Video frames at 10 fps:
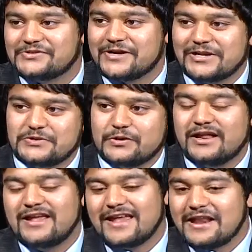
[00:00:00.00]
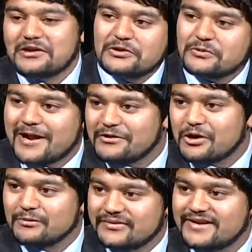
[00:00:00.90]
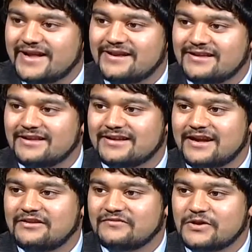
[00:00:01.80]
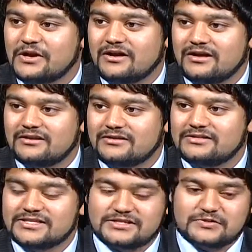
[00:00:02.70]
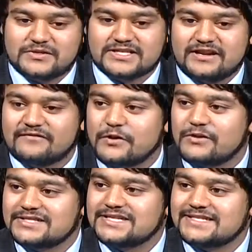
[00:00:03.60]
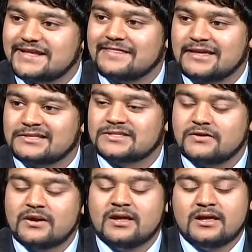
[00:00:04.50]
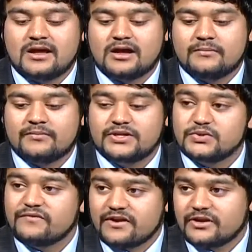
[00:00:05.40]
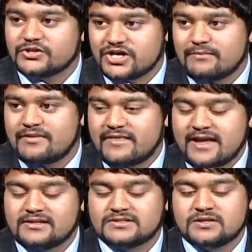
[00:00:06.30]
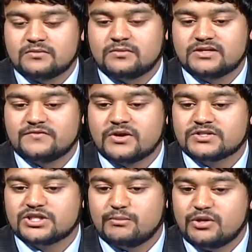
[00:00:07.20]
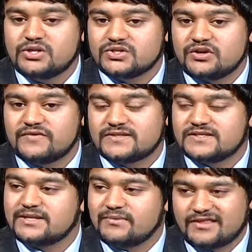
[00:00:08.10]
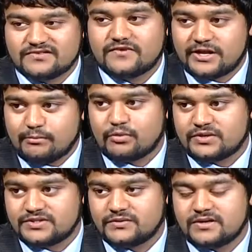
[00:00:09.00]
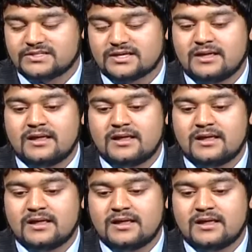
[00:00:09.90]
try to do it in and around Arbor Day to kind of to do this kind of coexisting thing. So they do a very good job at that. So as far as community service, it's something that's very important to us.